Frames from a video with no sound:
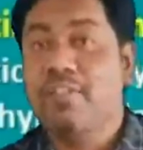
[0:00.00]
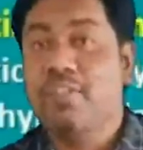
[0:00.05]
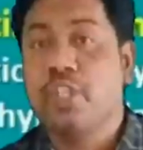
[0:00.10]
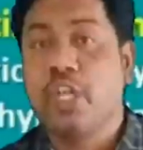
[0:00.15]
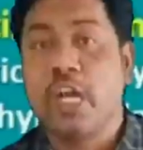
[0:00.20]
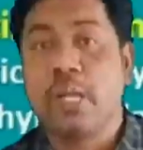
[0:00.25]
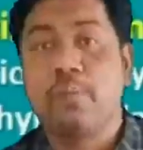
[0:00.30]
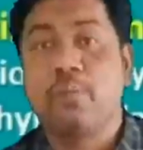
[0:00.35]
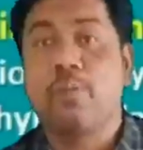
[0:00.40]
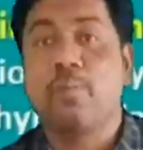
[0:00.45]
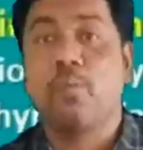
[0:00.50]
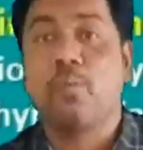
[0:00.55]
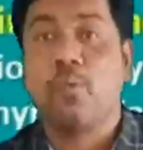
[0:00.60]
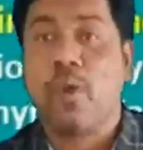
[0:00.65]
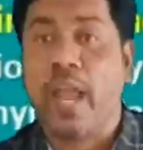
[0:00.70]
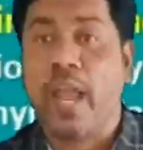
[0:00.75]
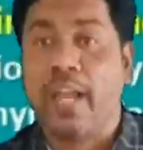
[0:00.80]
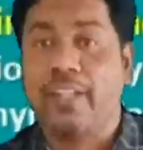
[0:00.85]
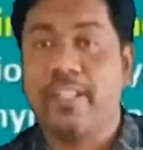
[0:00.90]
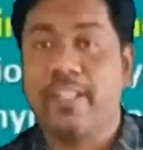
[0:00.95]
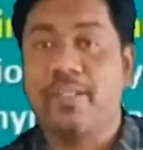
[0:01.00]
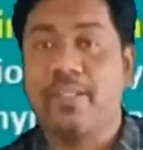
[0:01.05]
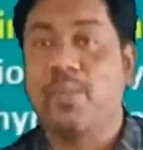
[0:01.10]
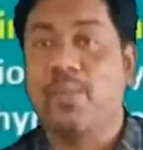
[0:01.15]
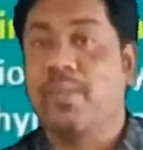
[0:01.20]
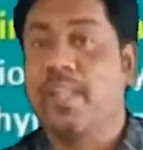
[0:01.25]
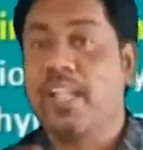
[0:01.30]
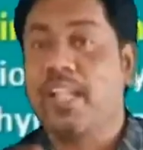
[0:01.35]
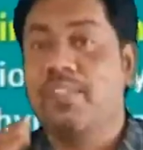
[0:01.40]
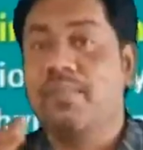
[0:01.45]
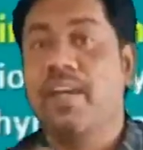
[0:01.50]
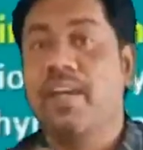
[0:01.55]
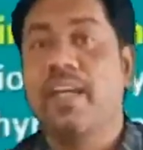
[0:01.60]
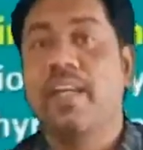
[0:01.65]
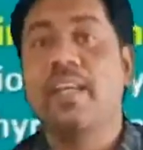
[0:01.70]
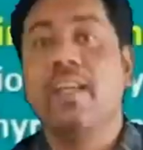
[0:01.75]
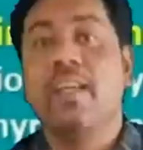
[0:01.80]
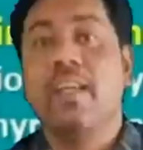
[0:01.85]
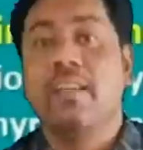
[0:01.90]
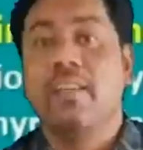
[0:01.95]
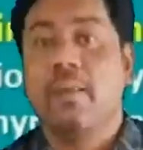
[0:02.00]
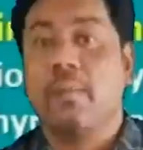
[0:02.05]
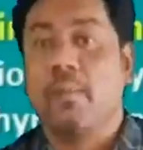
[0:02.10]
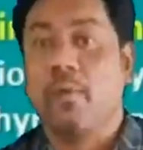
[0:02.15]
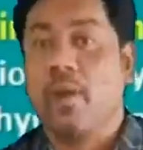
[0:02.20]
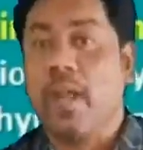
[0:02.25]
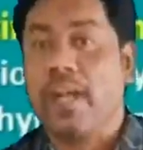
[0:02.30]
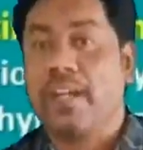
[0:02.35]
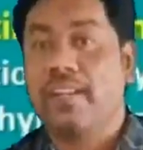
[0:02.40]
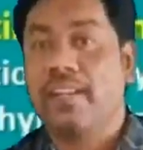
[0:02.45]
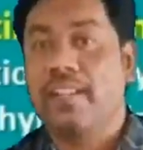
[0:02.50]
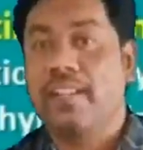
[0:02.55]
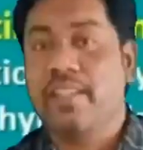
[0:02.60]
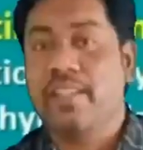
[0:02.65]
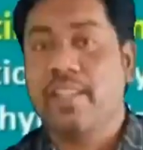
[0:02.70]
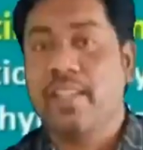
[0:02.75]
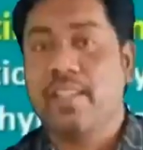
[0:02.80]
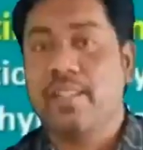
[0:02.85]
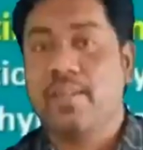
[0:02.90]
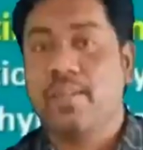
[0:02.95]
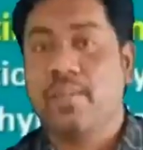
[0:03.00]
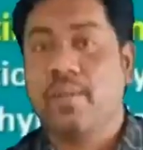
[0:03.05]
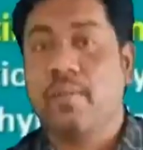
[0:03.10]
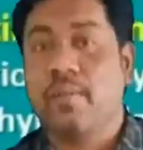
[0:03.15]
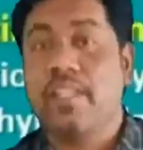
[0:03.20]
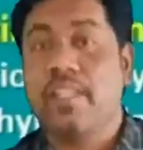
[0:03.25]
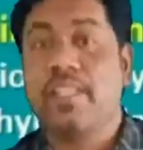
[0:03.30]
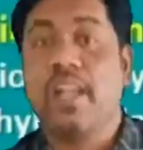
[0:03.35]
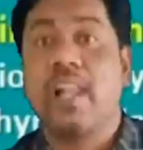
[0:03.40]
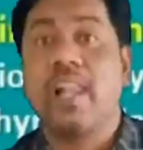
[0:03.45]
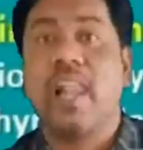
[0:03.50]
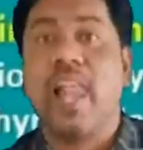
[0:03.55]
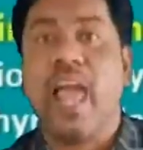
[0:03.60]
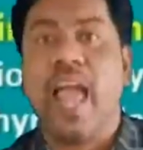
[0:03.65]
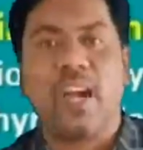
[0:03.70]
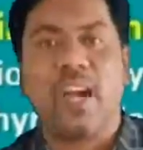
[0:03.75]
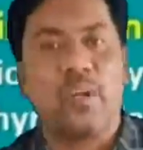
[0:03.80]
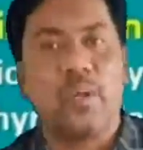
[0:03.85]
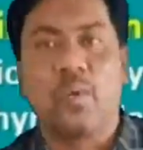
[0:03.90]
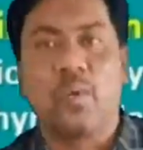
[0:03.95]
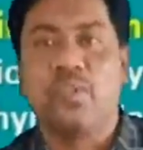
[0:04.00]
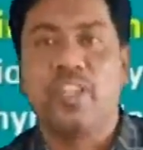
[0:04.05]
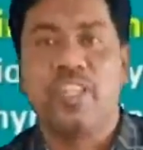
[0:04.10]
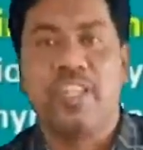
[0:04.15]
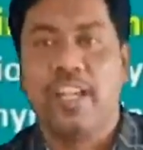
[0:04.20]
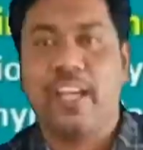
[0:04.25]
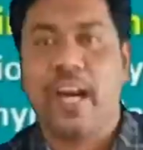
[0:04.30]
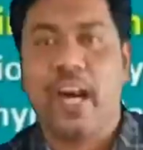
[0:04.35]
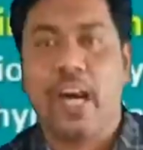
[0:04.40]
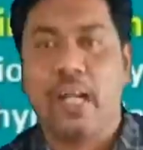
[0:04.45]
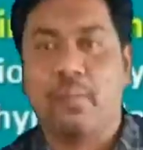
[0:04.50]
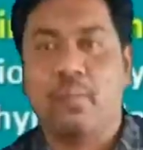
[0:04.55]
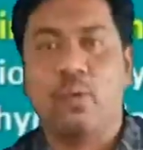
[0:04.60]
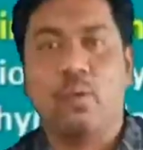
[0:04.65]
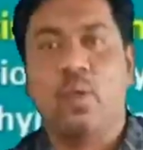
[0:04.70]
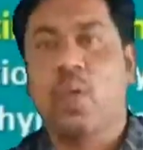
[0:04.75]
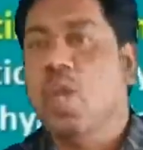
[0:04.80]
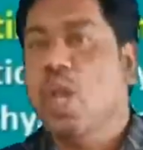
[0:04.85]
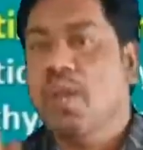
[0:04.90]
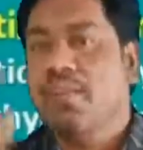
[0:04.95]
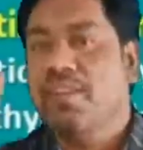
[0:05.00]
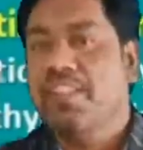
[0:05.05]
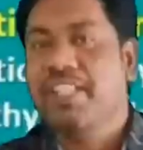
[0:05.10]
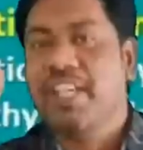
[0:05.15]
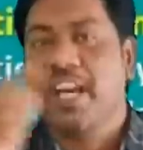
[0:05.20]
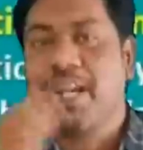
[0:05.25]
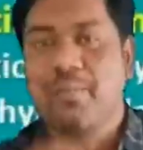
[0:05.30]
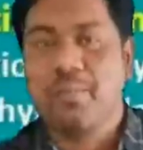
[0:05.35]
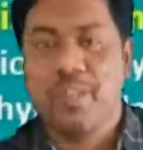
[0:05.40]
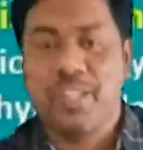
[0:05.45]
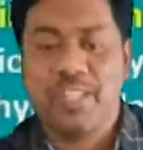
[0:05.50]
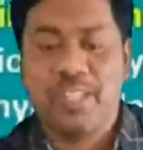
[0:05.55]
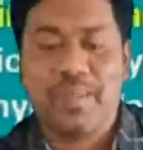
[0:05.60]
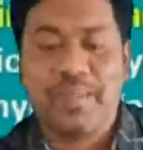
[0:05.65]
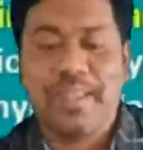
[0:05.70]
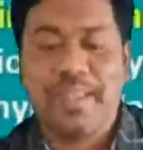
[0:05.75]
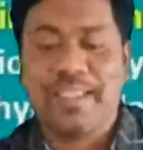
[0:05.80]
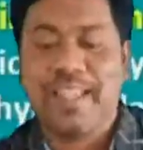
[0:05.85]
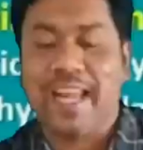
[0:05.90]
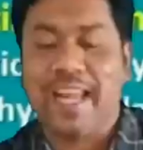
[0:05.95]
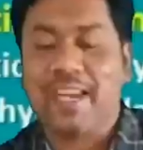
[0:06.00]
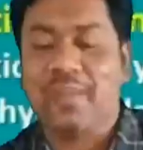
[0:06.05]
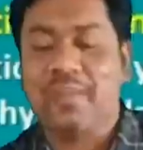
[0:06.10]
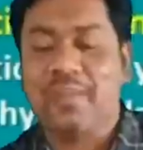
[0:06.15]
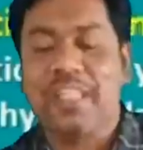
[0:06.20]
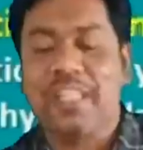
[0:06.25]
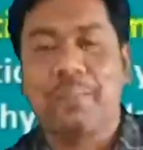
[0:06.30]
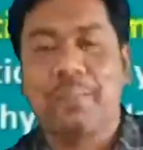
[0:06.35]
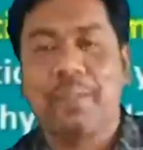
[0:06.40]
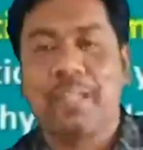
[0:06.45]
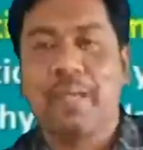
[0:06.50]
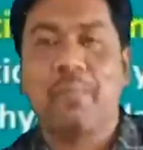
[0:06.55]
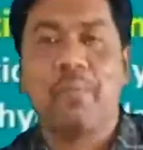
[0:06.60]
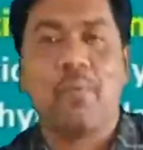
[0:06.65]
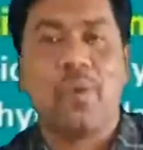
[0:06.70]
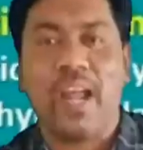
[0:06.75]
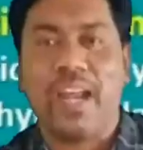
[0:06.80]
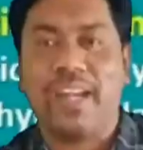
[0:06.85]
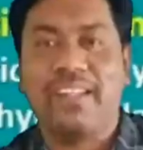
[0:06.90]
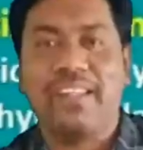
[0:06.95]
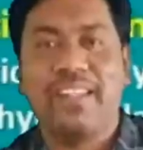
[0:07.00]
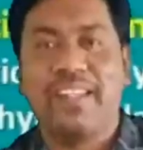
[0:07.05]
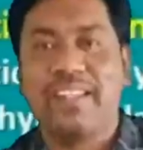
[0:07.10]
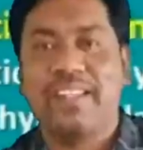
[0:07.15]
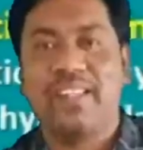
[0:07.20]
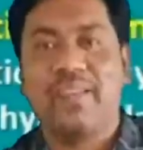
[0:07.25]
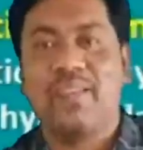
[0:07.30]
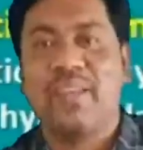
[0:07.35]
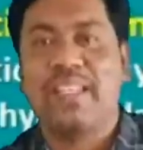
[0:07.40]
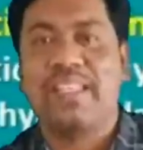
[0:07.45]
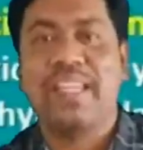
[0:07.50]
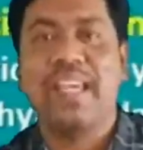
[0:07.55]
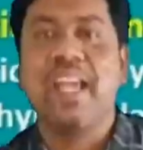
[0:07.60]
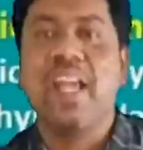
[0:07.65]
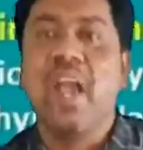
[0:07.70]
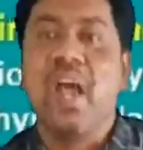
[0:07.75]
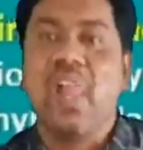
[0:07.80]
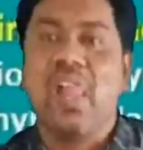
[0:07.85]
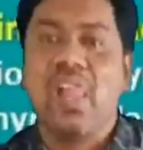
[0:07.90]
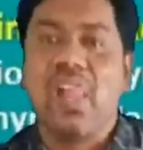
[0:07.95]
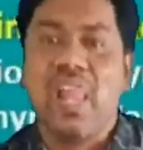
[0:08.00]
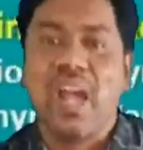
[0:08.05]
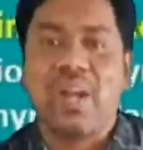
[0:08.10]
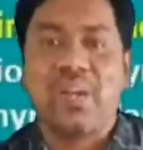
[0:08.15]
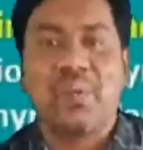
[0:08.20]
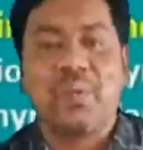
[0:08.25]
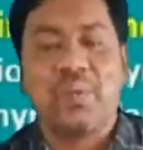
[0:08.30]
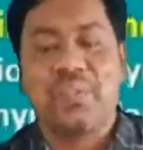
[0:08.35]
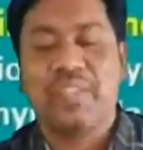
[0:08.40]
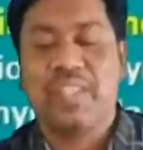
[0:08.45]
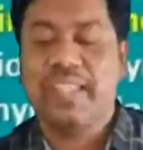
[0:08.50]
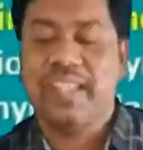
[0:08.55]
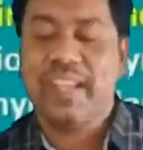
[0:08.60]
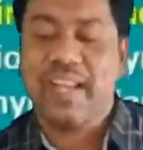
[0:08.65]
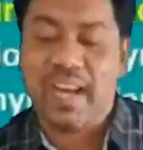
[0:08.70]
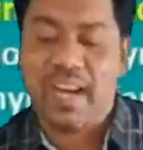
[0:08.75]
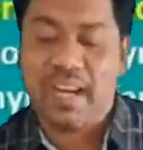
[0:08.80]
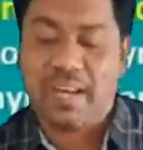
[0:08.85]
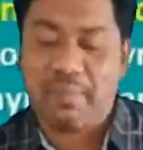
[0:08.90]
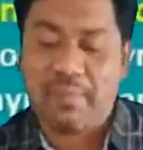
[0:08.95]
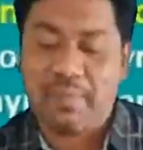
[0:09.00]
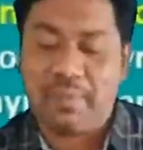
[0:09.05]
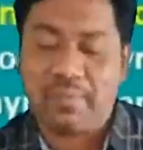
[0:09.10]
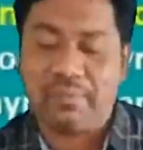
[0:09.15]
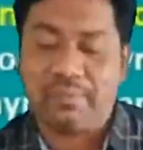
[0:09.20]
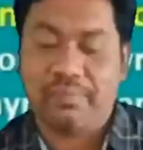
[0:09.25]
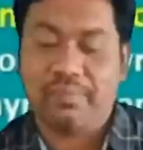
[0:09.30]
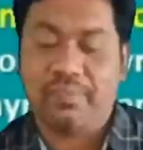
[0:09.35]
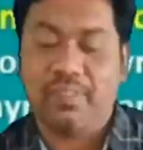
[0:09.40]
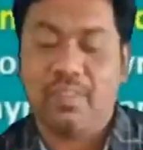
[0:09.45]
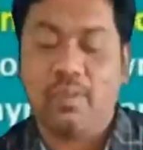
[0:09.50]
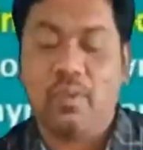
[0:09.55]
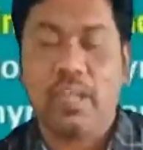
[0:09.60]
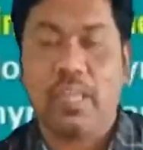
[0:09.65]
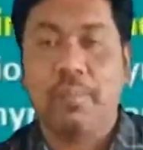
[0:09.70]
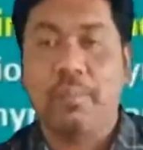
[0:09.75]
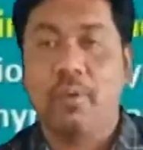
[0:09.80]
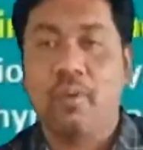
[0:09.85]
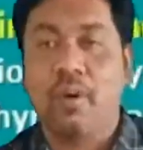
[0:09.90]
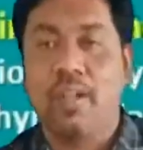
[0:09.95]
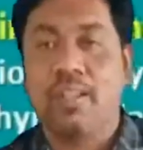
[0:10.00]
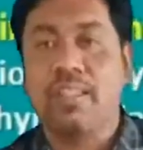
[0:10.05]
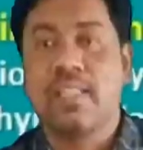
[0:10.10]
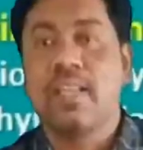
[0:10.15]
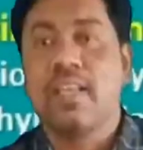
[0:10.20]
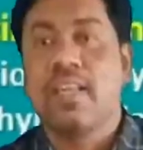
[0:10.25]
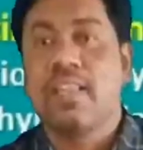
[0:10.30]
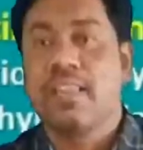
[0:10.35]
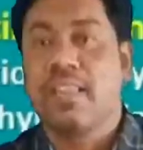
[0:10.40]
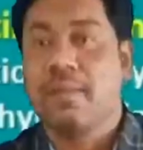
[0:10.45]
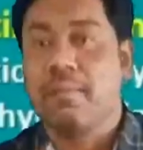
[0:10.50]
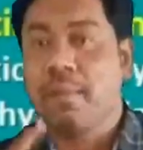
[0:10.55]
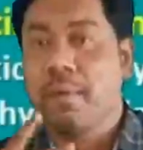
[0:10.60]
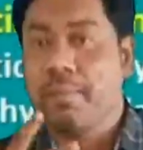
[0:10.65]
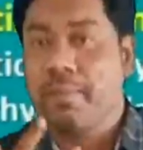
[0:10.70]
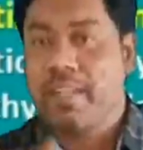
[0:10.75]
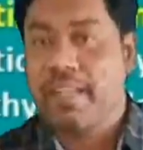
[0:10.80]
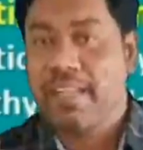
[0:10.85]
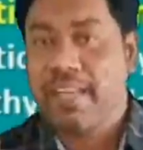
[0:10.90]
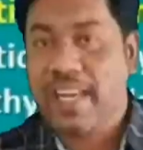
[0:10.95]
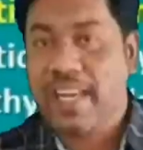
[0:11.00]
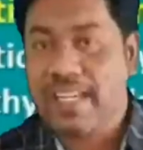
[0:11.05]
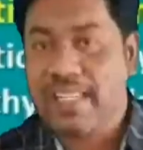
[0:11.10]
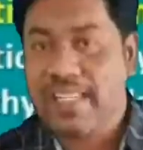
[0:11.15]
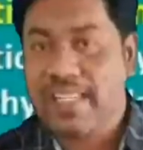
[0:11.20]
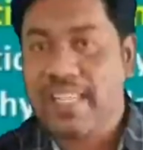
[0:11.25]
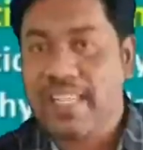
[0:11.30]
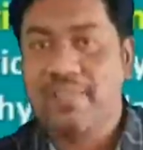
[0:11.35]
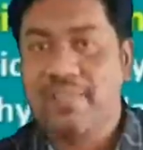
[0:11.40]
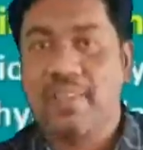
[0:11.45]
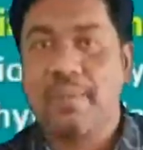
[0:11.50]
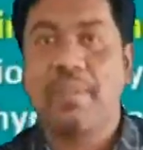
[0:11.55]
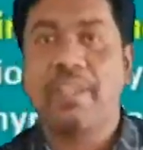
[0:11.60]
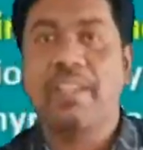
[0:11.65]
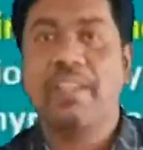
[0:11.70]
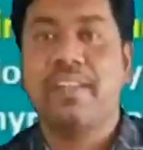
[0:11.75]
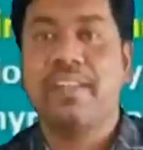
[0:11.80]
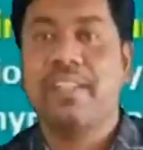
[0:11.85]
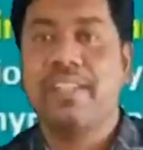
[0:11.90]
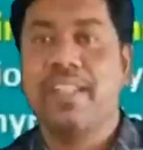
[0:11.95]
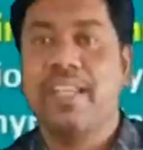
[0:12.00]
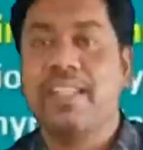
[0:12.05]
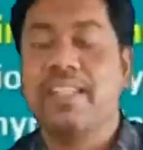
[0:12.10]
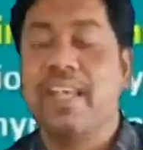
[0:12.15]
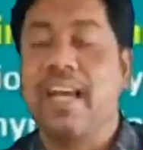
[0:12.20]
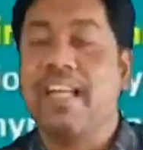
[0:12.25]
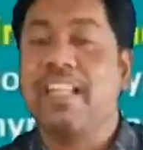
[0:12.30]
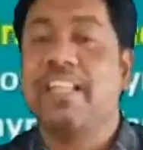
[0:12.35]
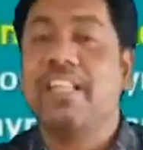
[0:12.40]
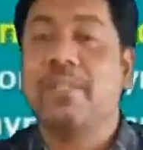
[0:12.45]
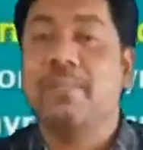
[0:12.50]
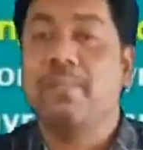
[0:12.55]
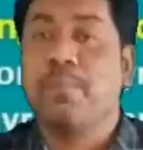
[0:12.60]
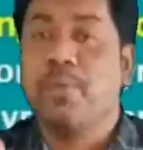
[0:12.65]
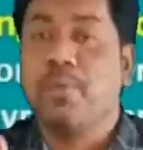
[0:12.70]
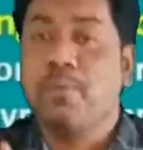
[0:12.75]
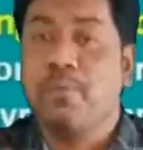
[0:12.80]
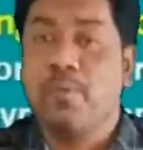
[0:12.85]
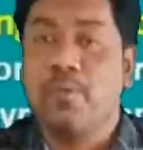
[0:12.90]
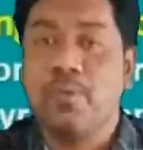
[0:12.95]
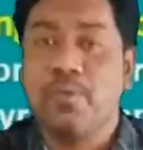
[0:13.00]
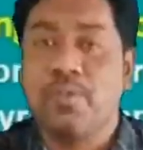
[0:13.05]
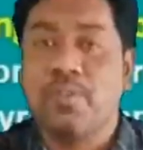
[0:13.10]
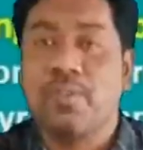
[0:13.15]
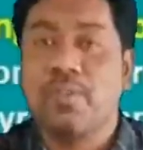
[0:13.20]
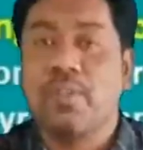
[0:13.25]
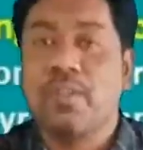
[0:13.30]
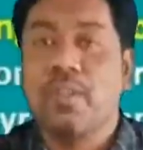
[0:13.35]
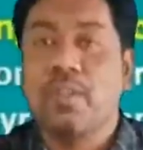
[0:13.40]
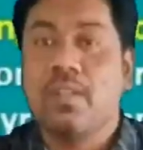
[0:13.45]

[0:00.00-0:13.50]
which hormone? Prolactin. So that's why the prolactin is also known as a lactogenic hormone. Which hormone is known as a lactogenic? Beta, prolactin is known as a lactogenic hormone. Okay, because the mammary gland size will be increases and it promotes